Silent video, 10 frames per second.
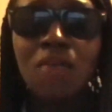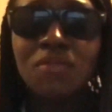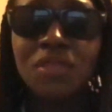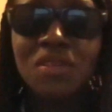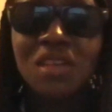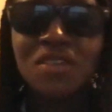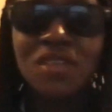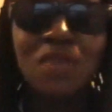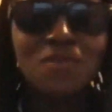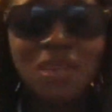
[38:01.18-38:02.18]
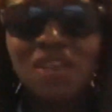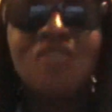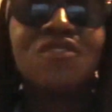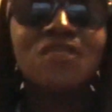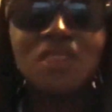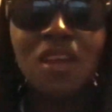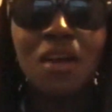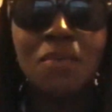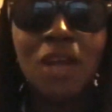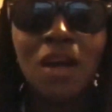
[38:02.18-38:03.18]
So yeah, so that was my concert
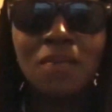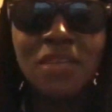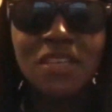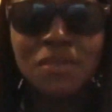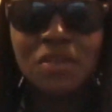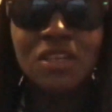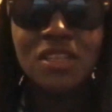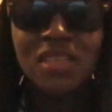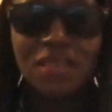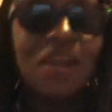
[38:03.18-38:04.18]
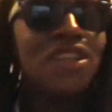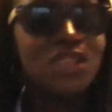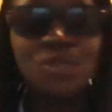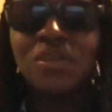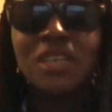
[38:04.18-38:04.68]
experience. If I had to do it